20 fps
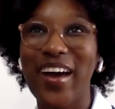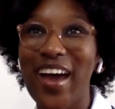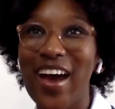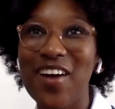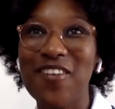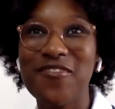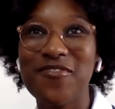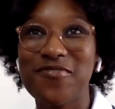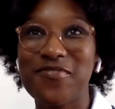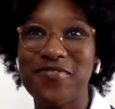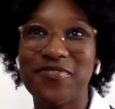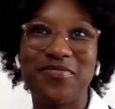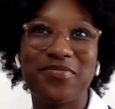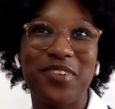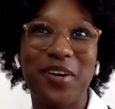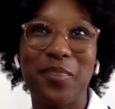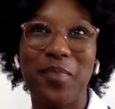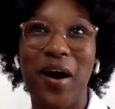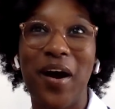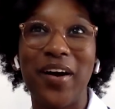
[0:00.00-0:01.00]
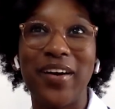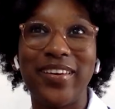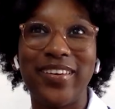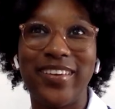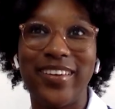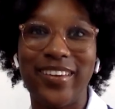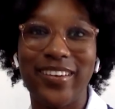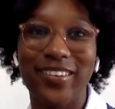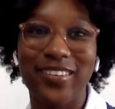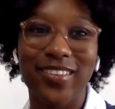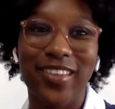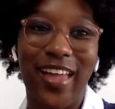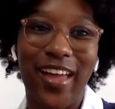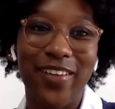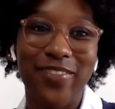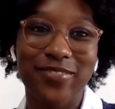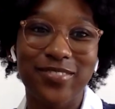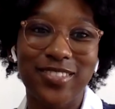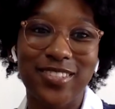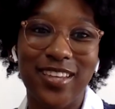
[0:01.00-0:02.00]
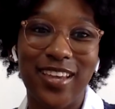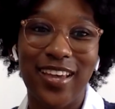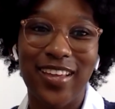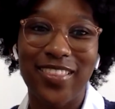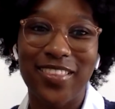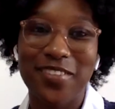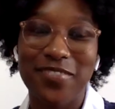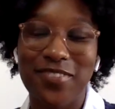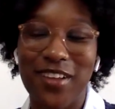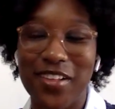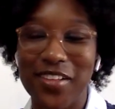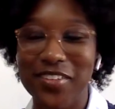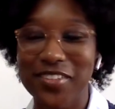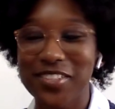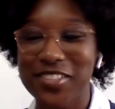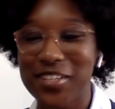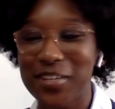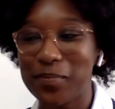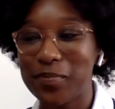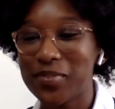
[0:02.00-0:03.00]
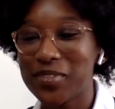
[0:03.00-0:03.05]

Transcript: have about a year left in the fellowship,